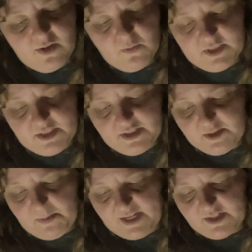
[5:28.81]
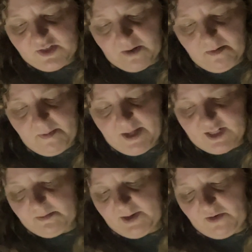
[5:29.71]
Once in space, you are
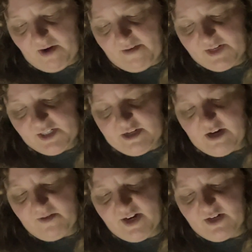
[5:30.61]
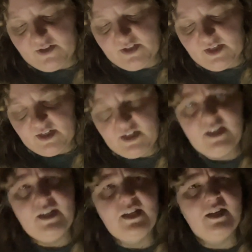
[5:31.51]
propelled by gravity generators.
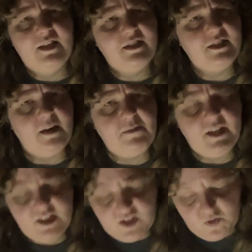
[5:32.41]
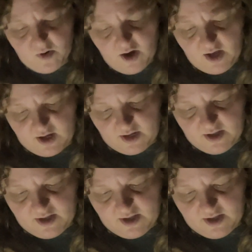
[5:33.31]
Something is wrong.